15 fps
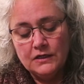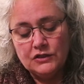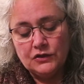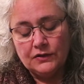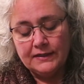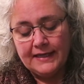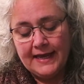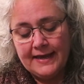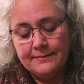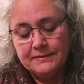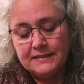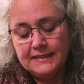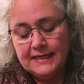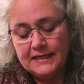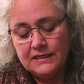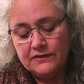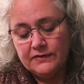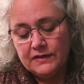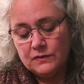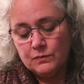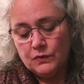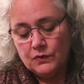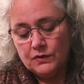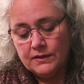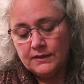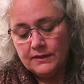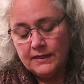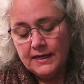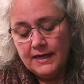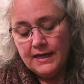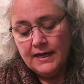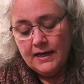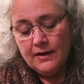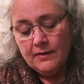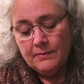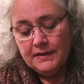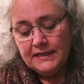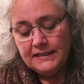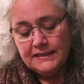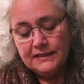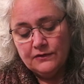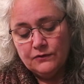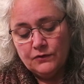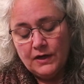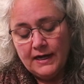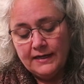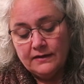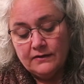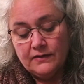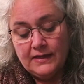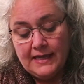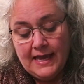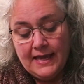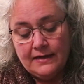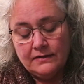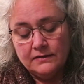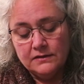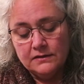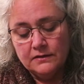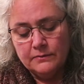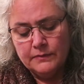John came to the end of his book, but he didn't write the end,